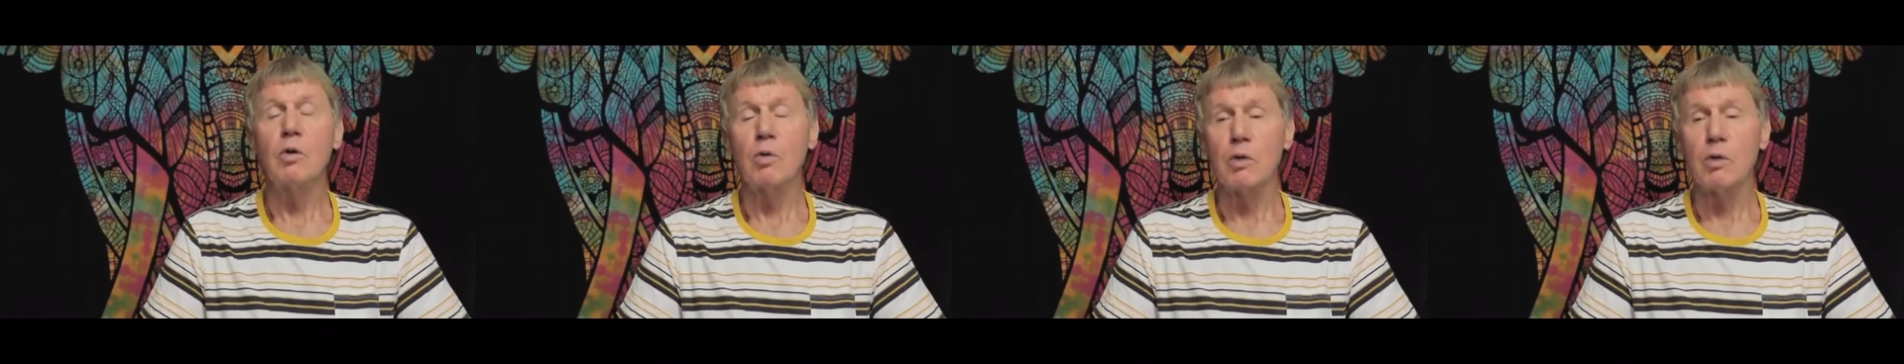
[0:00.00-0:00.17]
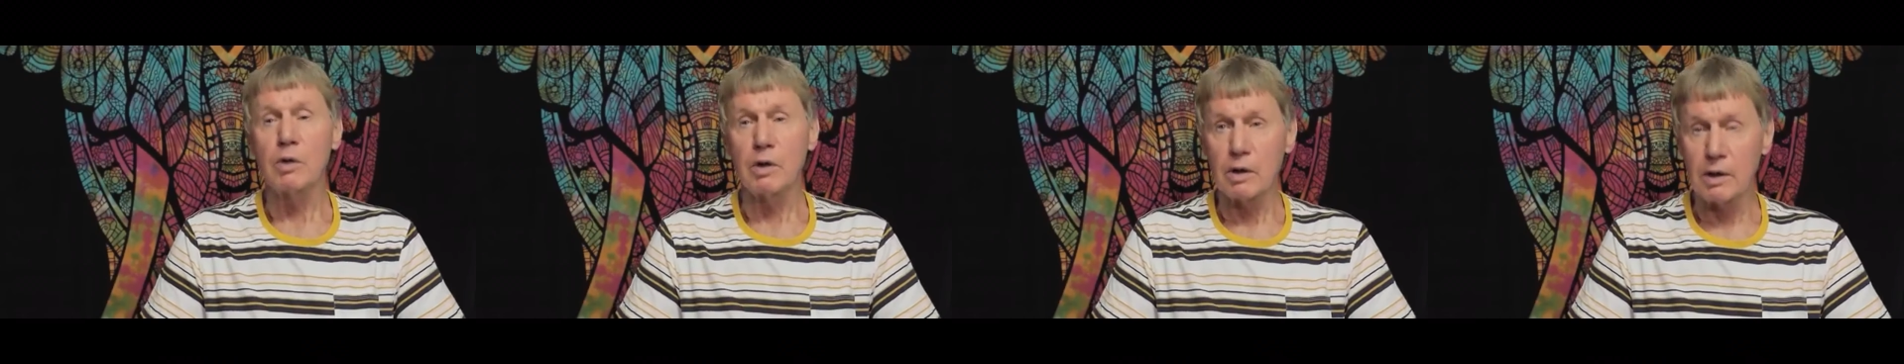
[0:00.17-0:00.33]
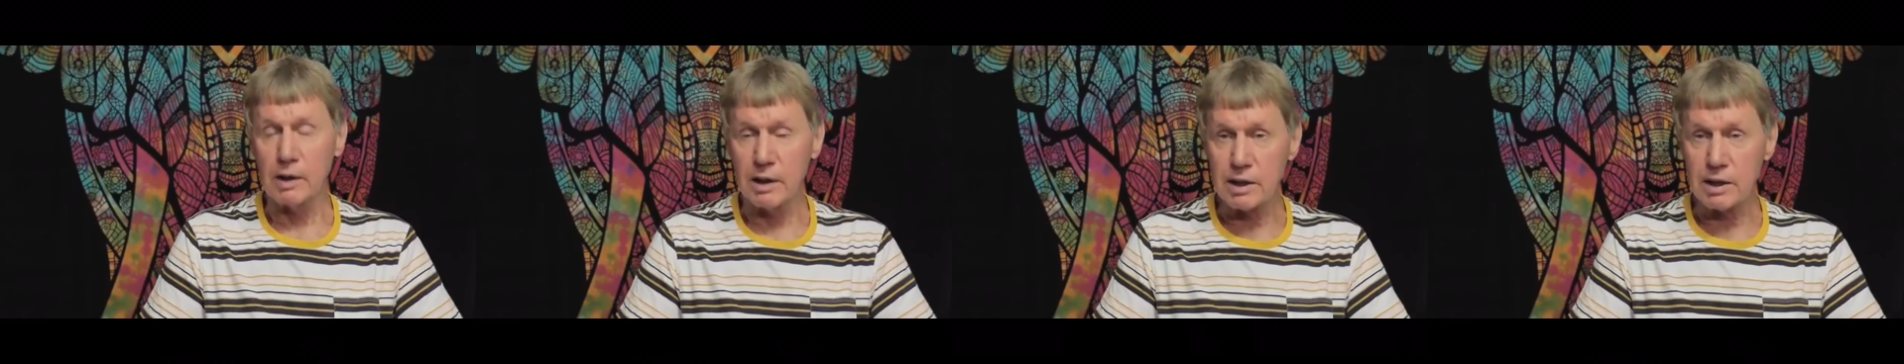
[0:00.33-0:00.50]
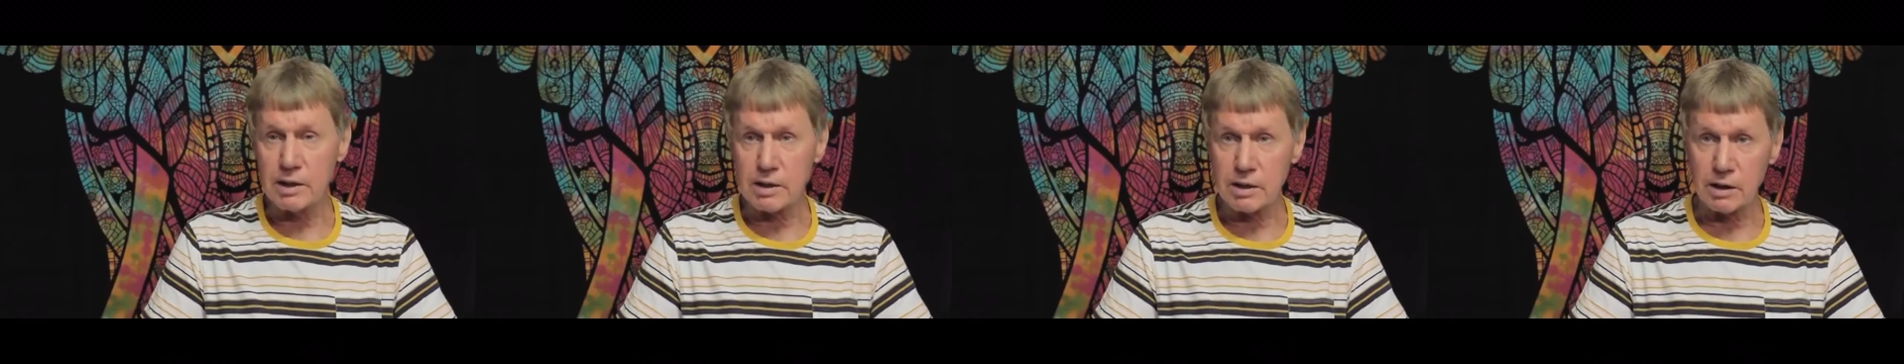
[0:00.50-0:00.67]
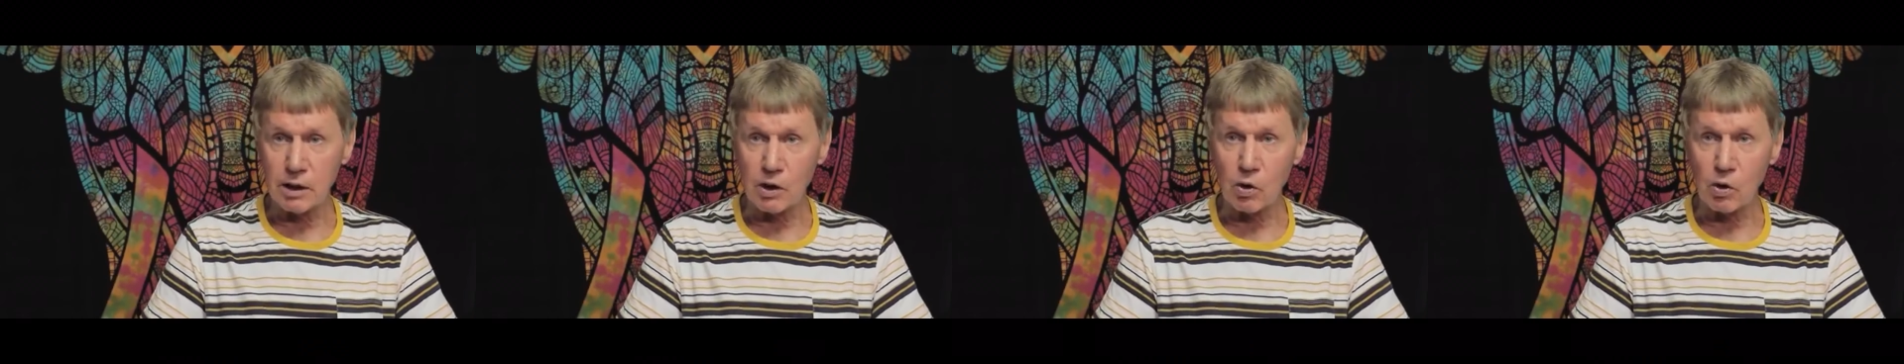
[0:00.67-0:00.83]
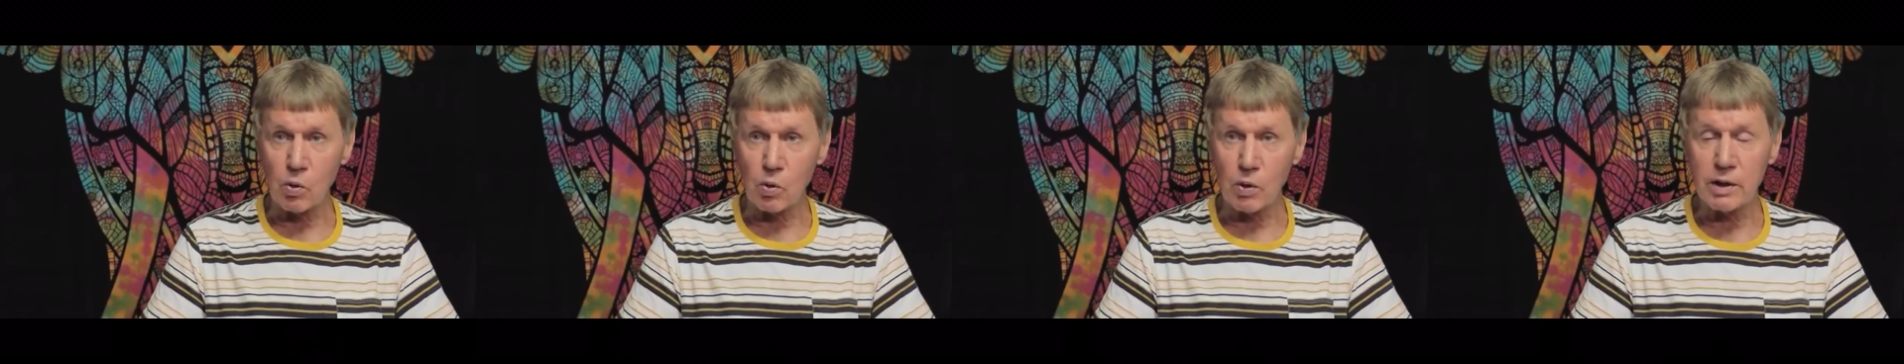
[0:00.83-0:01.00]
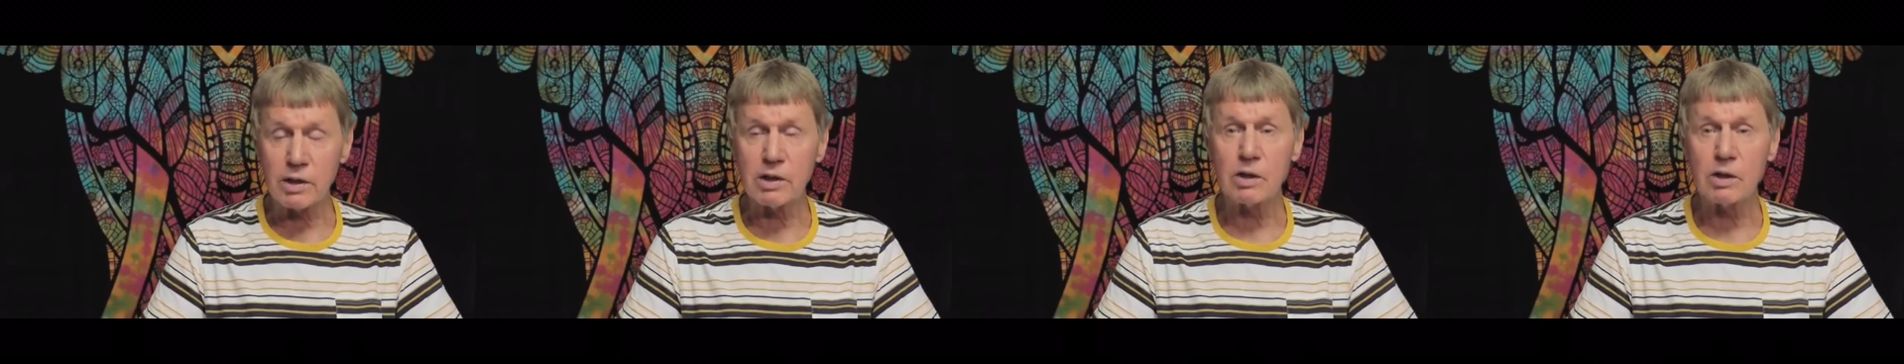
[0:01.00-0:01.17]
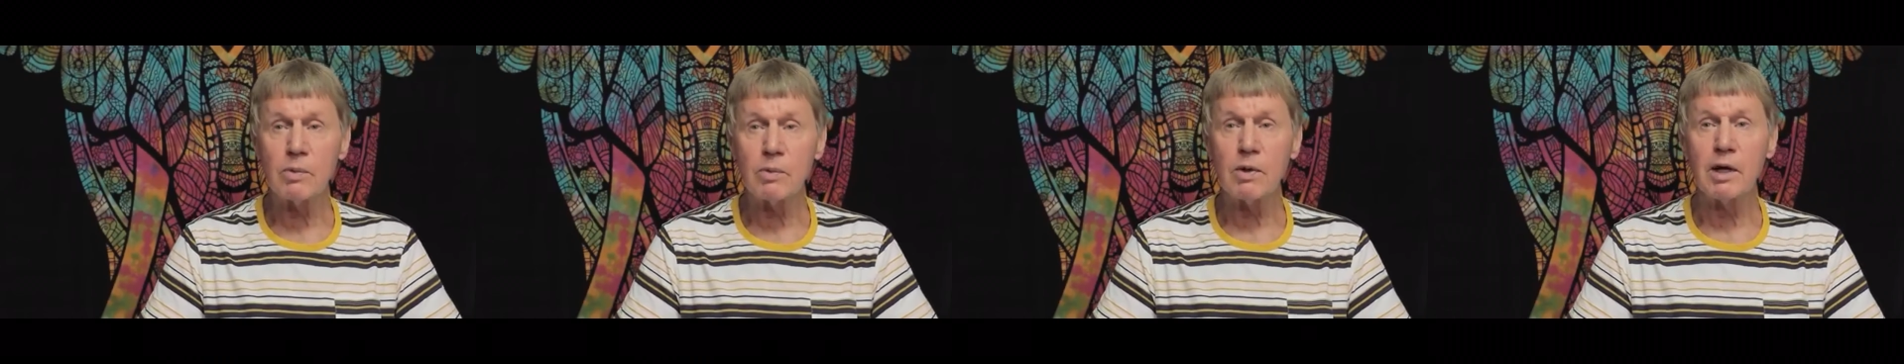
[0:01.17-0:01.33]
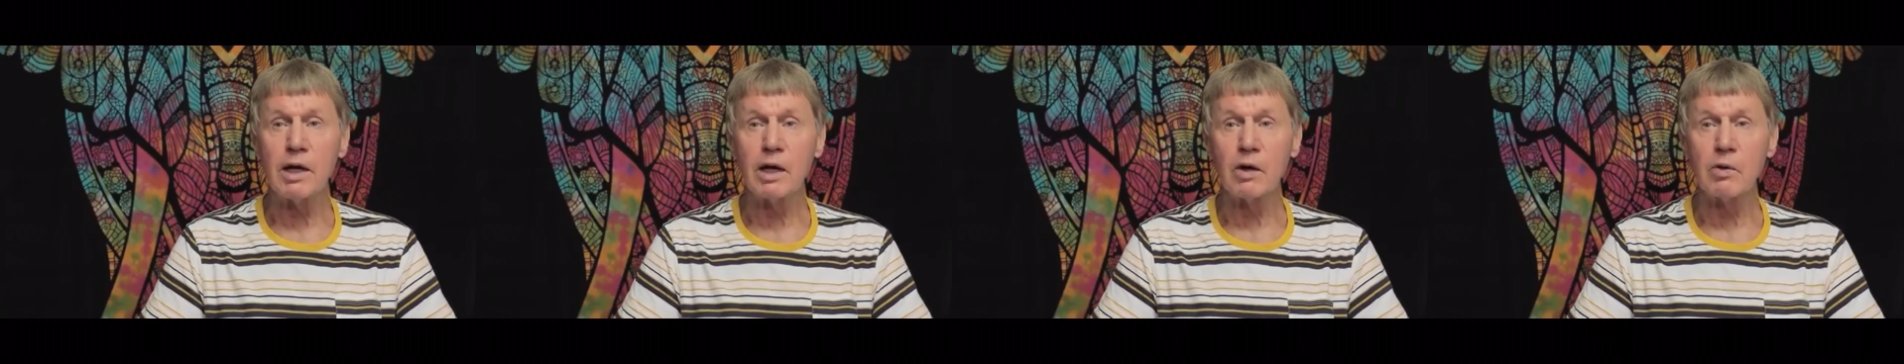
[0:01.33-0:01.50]
or a lesson in
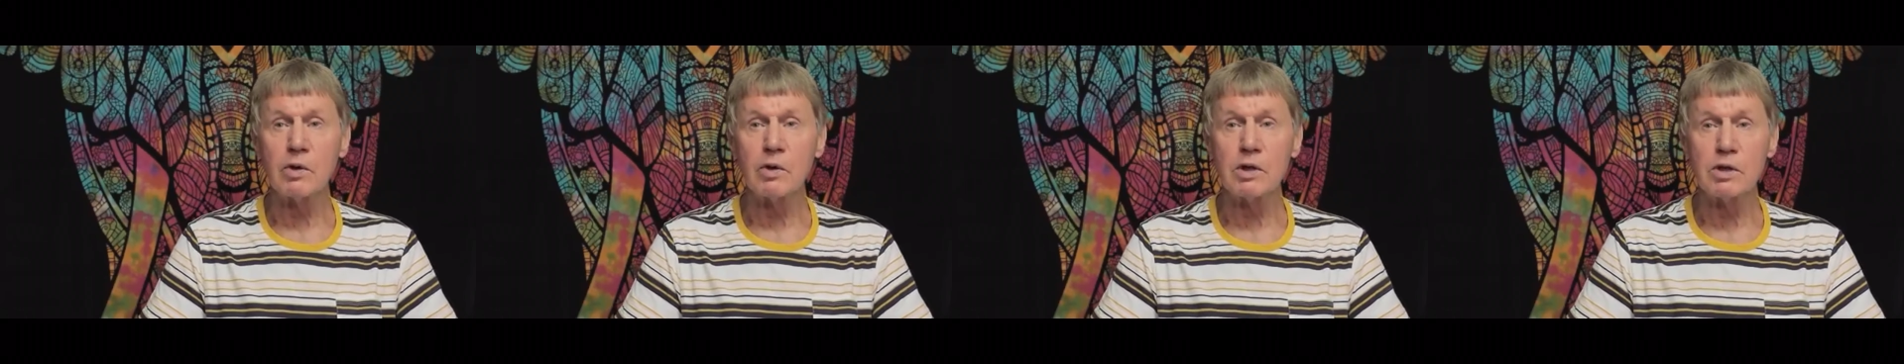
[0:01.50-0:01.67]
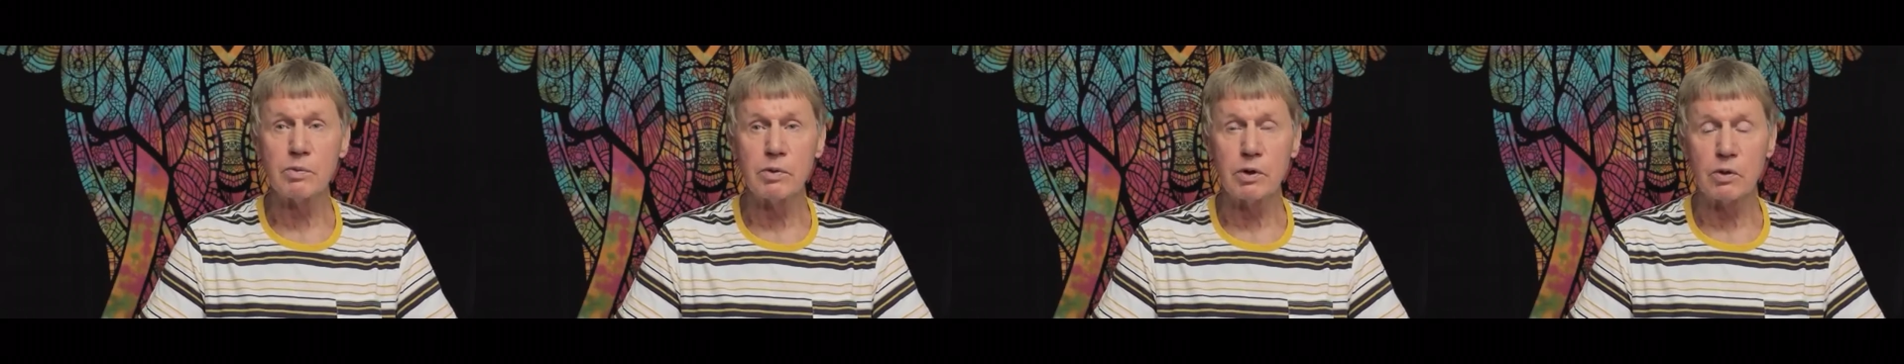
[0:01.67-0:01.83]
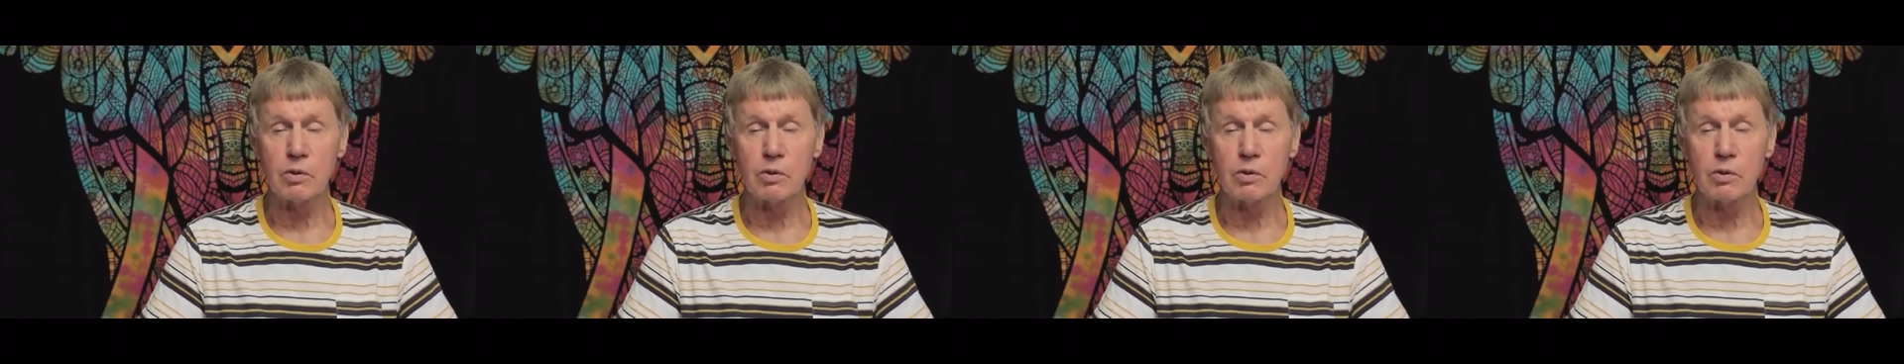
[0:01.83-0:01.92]
quantum language